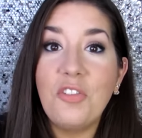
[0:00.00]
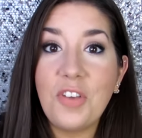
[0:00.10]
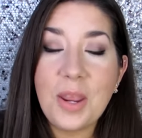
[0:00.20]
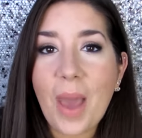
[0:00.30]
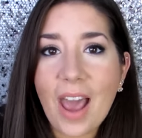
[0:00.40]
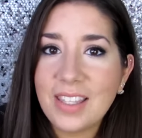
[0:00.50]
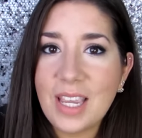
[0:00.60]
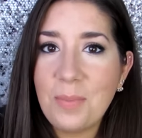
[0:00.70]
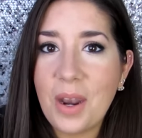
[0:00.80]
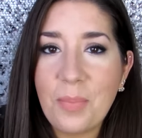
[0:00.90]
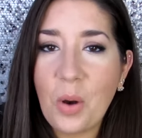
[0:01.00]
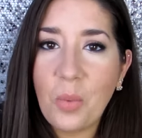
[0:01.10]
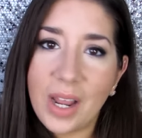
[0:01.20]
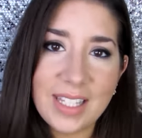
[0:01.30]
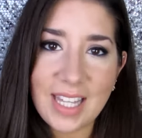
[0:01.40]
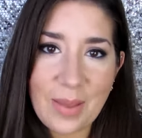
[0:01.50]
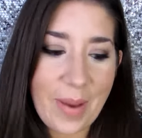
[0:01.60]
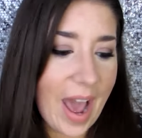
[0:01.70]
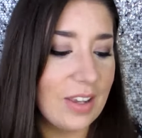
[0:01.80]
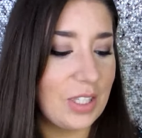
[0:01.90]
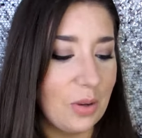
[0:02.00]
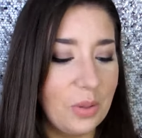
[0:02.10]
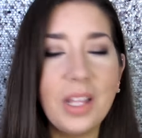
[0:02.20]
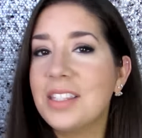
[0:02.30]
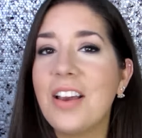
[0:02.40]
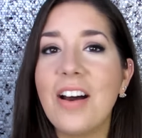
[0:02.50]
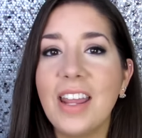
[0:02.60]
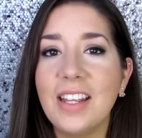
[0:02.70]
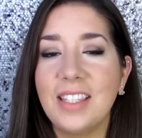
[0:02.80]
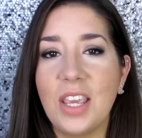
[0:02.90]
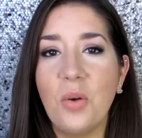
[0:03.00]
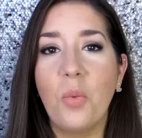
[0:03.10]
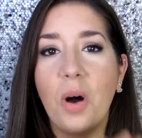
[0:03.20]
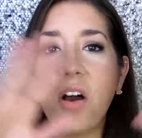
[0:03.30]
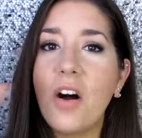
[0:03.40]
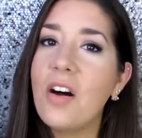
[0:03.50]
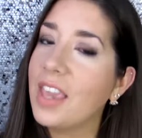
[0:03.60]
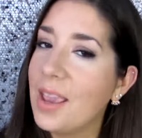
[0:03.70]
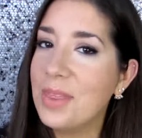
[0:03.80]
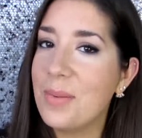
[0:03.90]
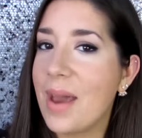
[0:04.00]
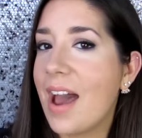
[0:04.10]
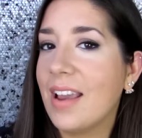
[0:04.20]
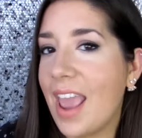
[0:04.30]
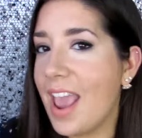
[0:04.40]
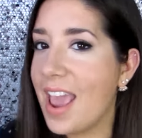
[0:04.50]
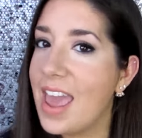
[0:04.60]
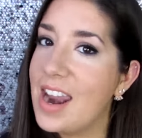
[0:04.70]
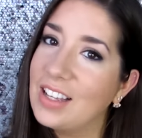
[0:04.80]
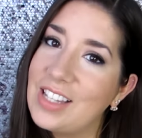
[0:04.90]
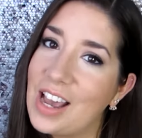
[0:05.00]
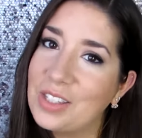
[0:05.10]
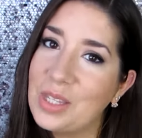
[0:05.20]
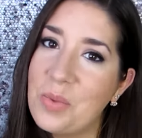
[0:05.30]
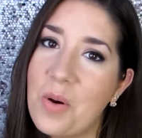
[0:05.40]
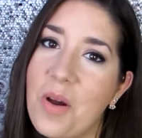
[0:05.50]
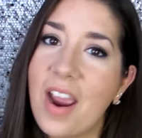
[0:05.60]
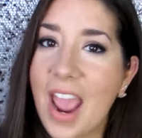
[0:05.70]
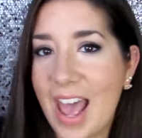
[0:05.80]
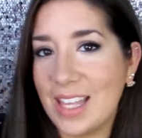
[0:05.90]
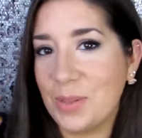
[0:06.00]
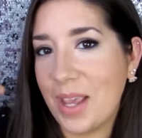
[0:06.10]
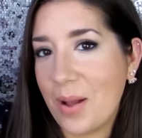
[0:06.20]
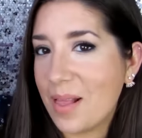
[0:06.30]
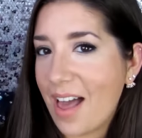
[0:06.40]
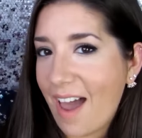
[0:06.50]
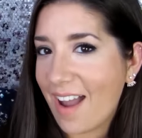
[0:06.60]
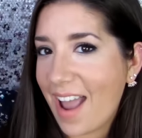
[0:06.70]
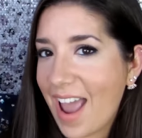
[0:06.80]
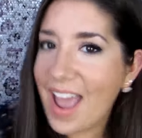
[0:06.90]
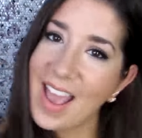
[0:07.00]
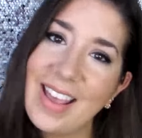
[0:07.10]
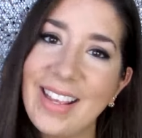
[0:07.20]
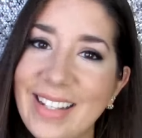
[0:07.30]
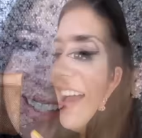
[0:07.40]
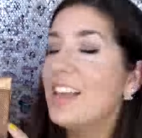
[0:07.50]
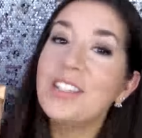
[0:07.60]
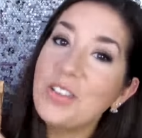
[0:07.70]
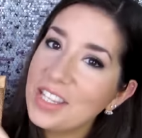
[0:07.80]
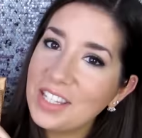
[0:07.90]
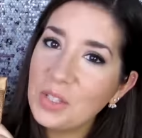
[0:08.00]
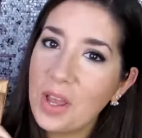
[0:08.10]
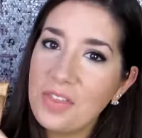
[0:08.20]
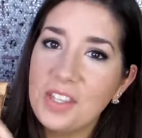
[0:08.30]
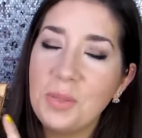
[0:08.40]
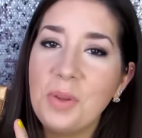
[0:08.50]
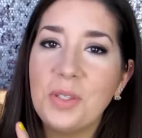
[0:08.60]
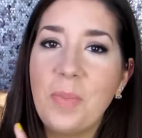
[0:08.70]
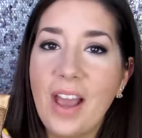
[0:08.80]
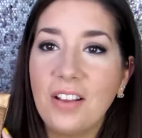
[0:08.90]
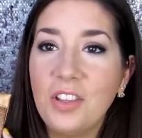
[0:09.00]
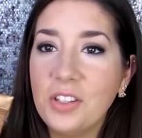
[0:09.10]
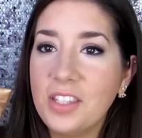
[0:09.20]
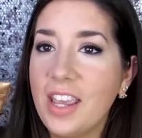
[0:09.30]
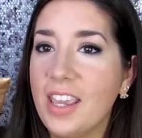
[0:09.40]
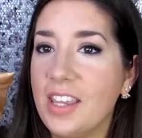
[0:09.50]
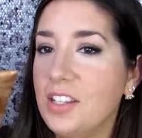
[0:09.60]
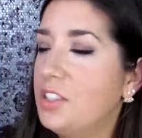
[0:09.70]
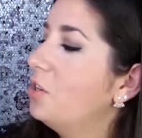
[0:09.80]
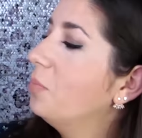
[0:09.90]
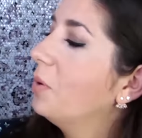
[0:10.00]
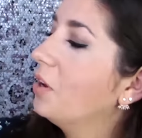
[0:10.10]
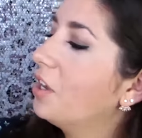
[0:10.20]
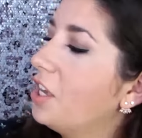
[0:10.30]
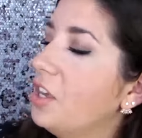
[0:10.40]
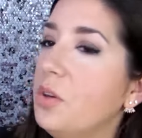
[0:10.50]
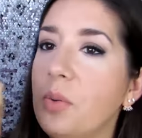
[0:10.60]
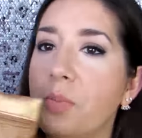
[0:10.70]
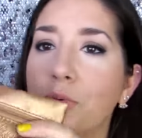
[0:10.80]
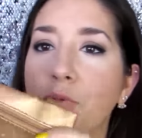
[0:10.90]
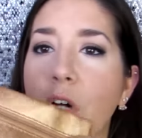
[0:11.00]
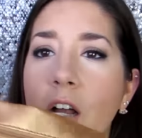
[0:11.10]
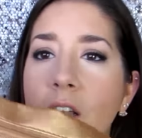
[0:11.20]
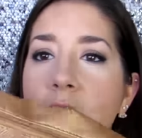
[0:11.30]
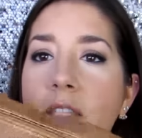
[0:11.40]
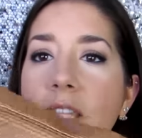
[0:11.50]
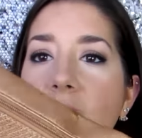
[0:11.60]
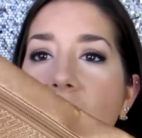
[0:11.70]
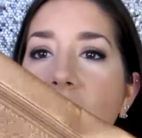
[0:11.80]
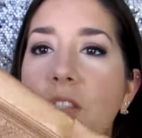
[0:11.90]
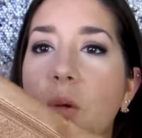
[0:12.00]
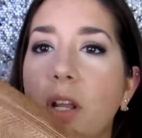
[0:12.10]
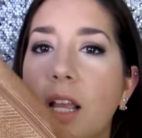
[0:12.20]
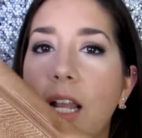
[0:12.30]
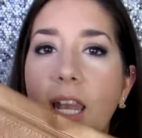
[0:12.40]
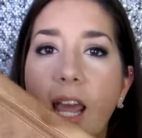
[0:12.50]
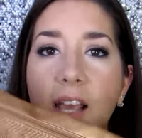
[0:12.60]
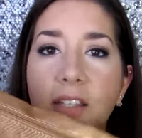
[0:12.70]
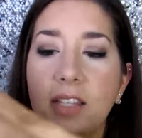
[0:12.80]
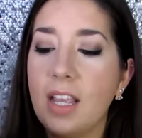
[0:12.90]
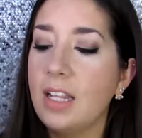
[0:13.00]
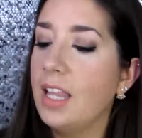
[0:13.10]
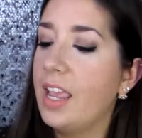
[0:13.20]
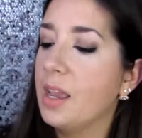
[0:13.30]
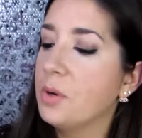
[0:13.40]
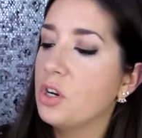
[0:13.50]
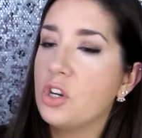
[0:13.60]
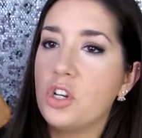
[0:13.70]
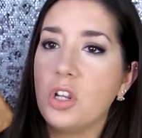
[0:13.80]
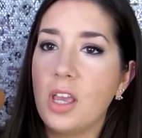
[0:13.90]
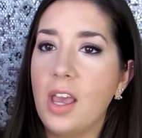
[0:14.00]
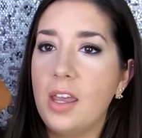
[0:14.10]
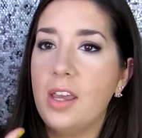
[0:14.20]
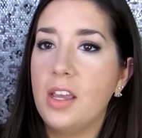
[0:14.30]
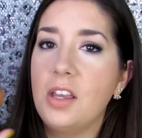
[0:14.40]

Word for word: feedback tidbit about what is in the bag. So let's go ahead and see what all came in the bag and I'll talk some more as we go along. So this is what this month's bag looks like. It is super cute, bronzy, sort of classic glamour kind